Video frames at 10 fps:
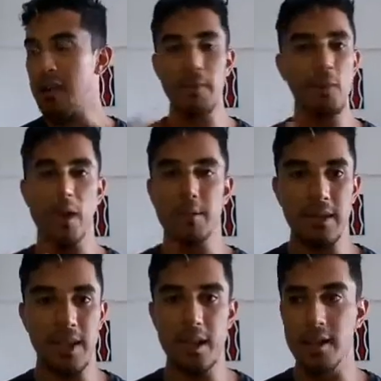People want to
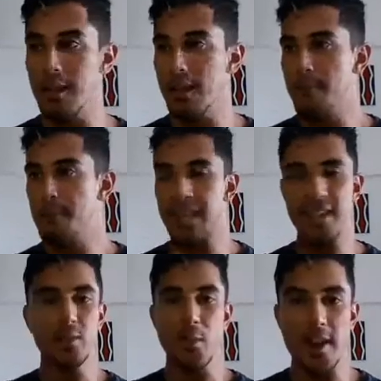be led.
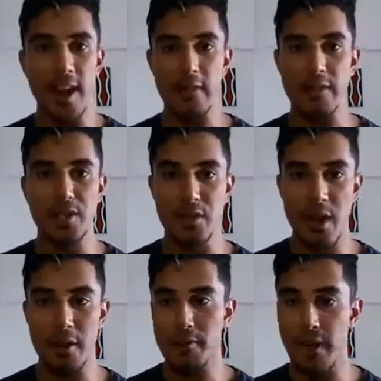Kids want to have a
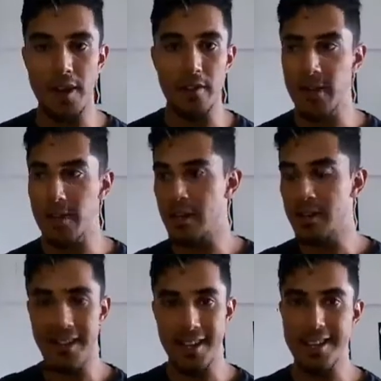strong father
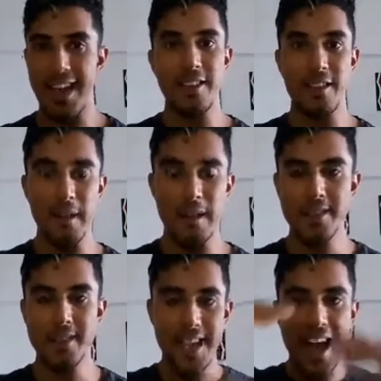figure that can guide them.
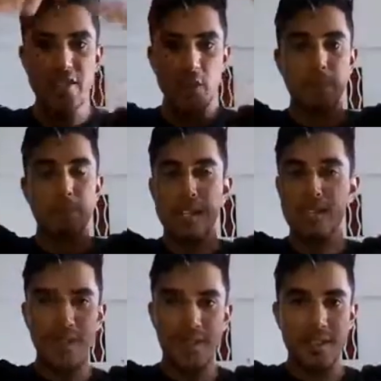Like, this is actually what's
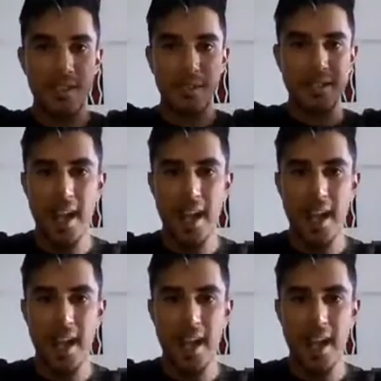best for the system.